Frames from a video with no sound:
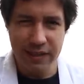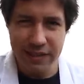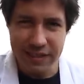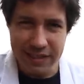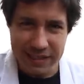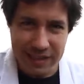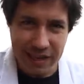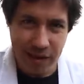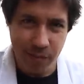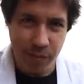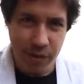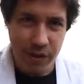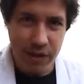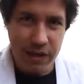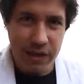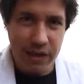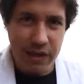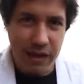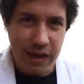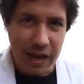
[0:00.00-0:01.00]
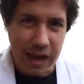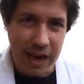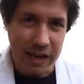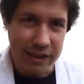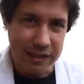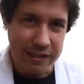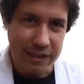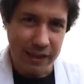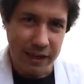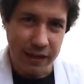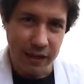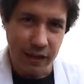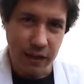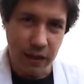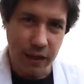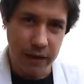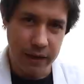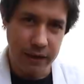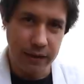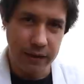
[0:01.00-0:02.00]
sub-arc second
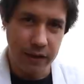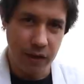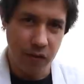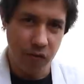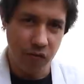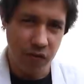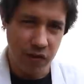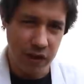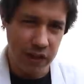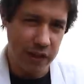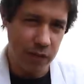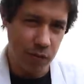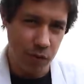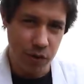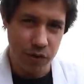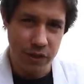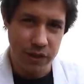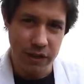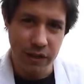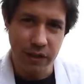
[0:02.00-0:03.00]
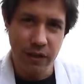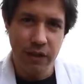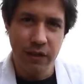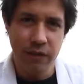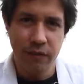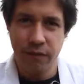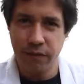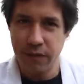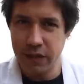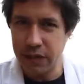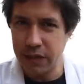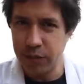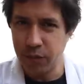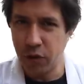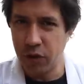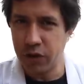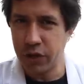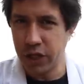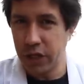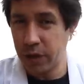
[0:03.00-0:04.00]
guiding that I really wanted for this
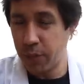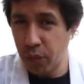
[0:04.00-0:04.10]
project.